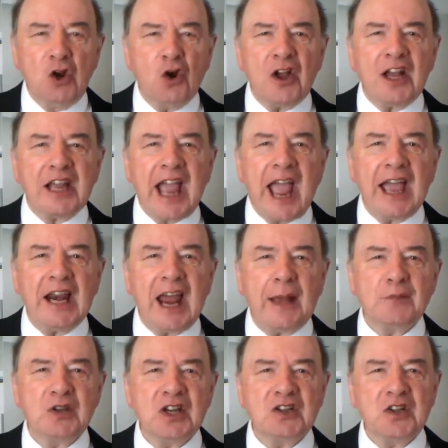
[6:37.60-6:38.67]
Look at
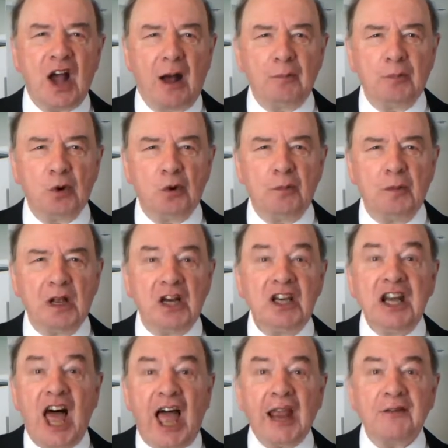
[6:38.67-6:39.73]
Caleb's example.
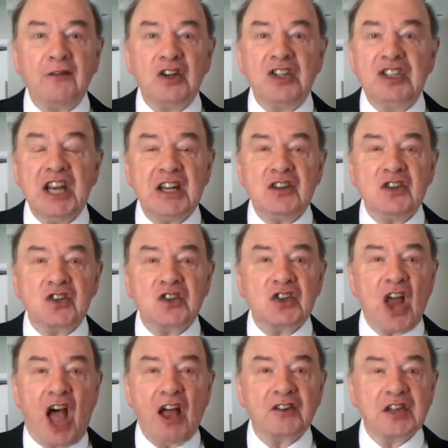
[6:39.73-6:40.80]
Life didn't
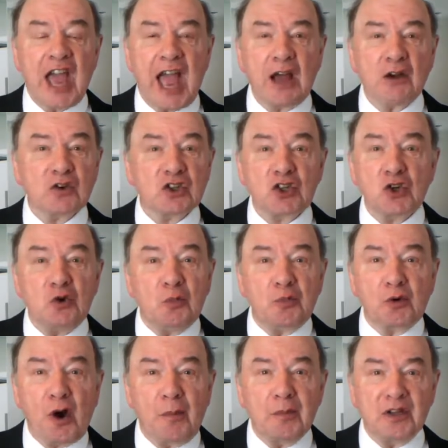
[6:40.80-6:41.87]
start out too
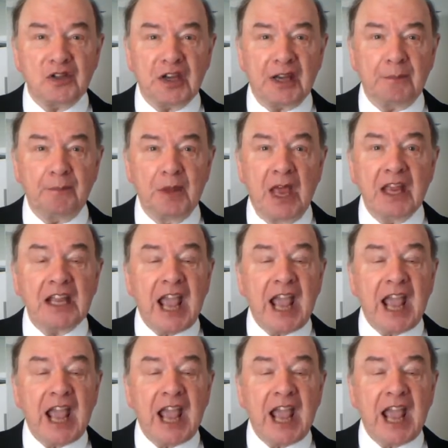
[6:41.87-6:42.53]
promising.